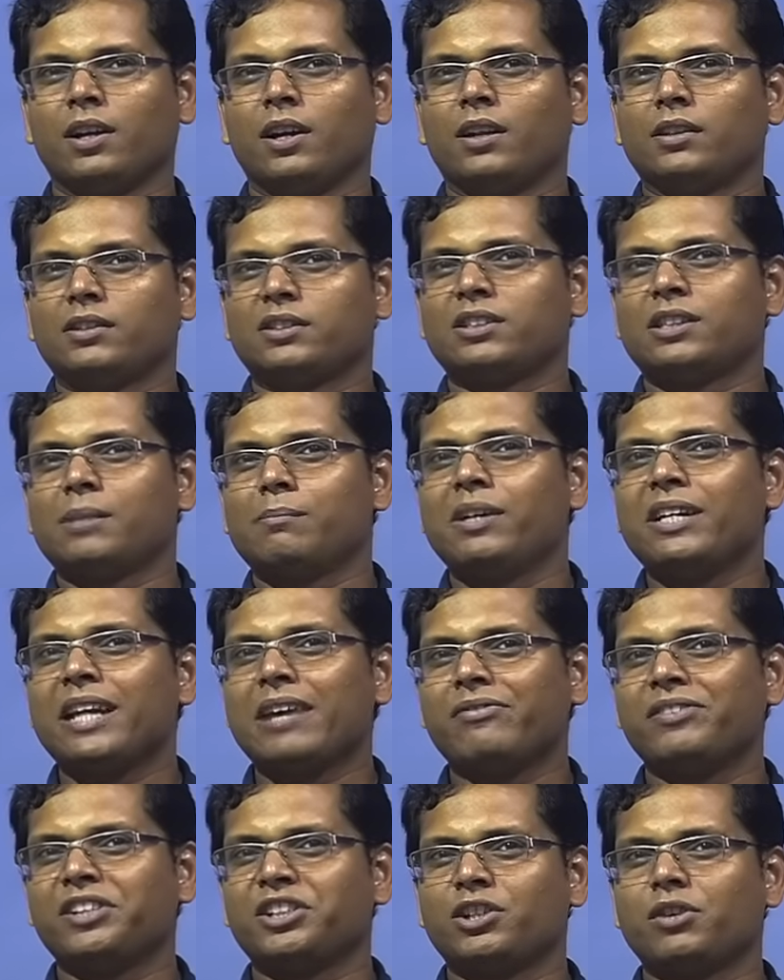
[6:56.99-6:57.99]
It's a simple
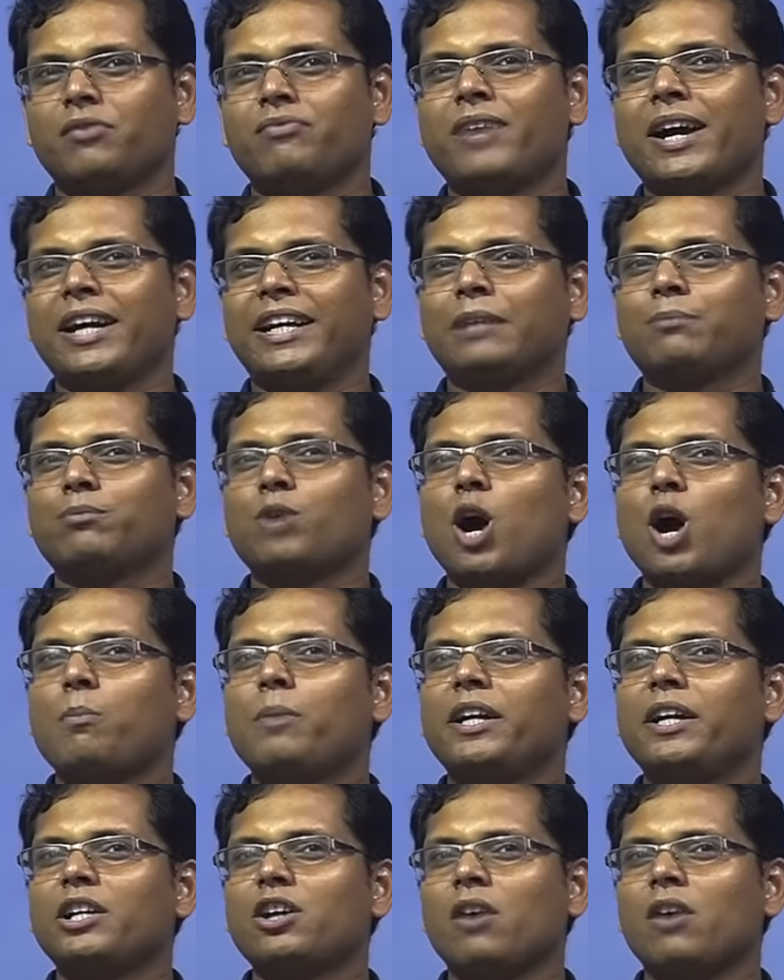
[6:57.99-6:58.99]
definition of finding
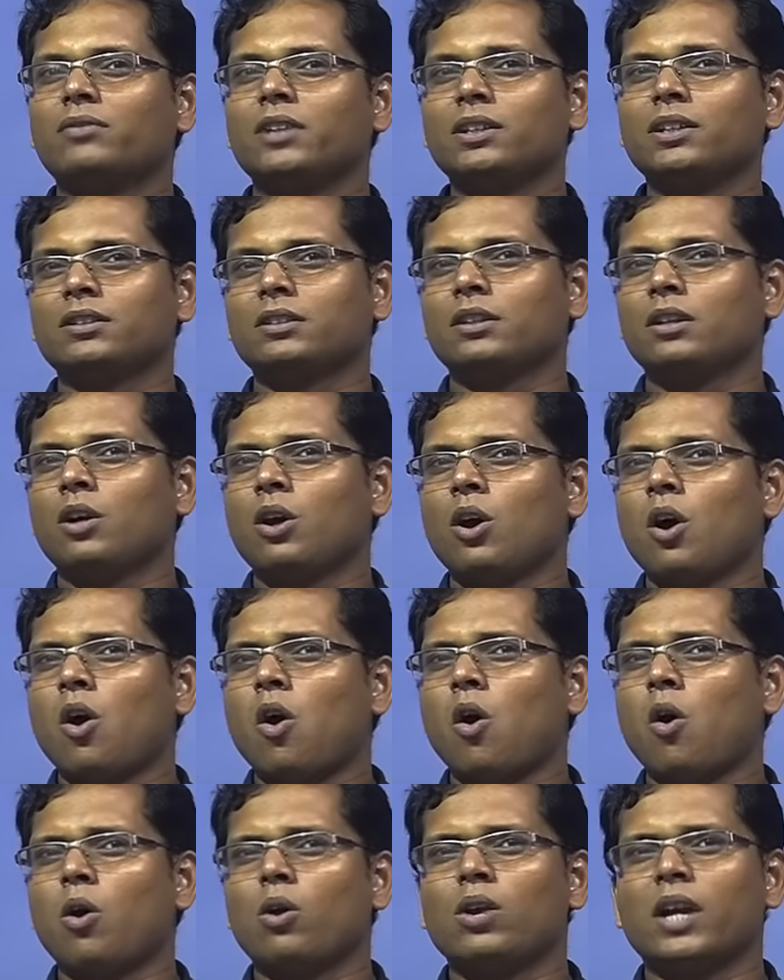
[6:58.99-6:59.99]
probability of this
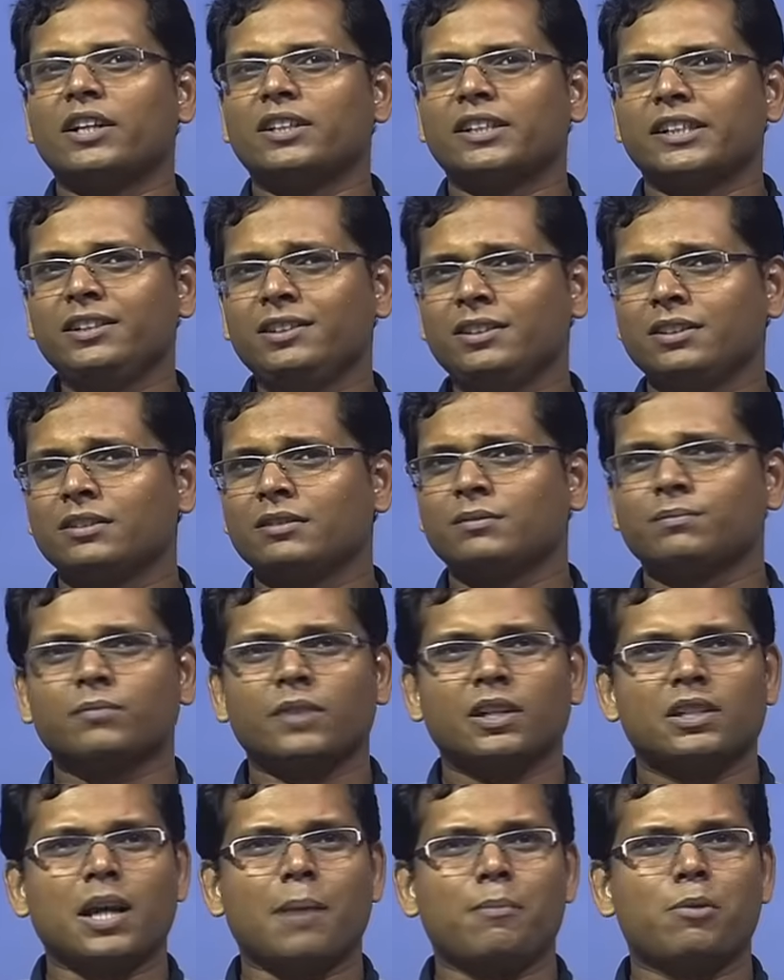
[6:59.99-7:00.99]
whole utterance
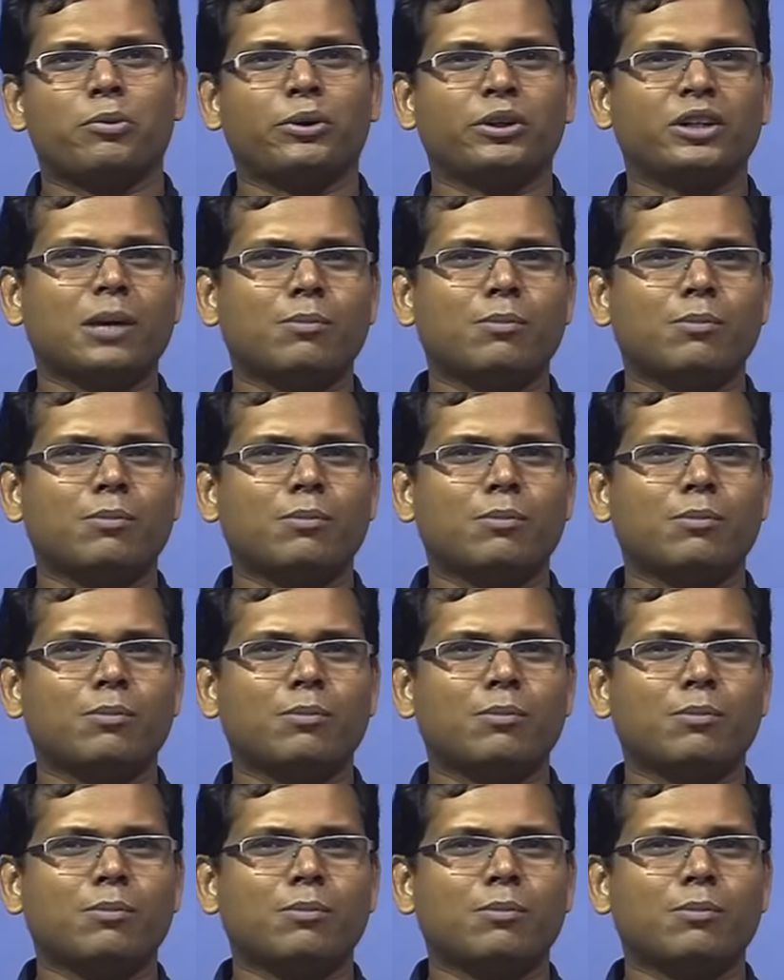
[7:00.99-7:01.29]
w1 to